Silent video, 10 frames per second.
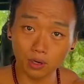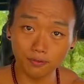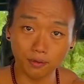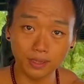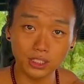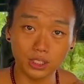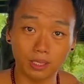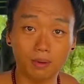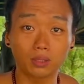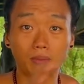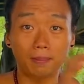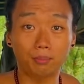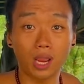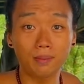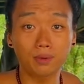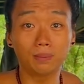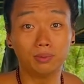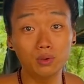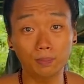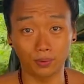information about my Primal
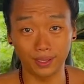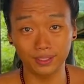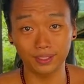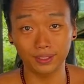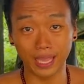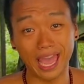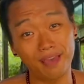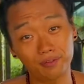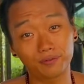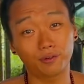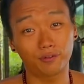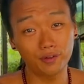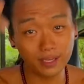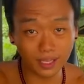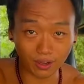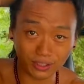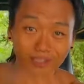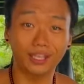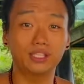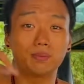Blueprint, I have it for free on the
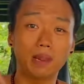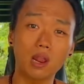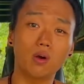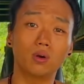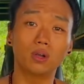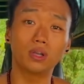links below.